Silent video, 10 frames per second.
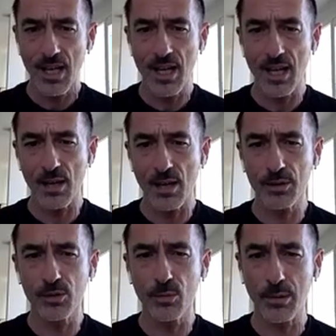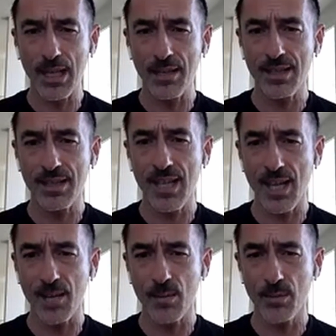I, I wanted to play this
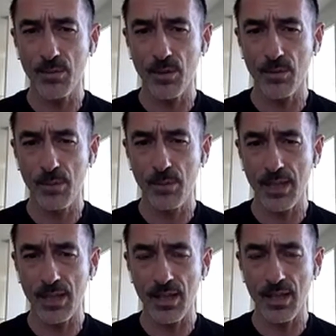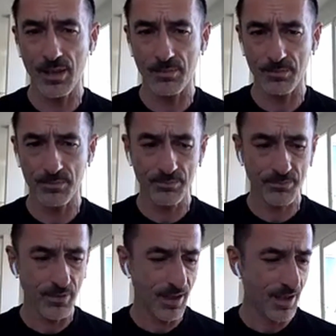game of, of being um,
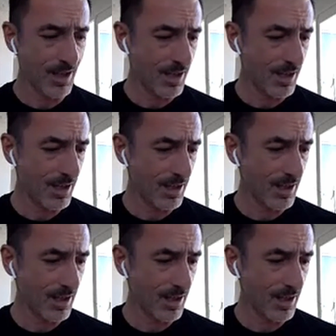uh,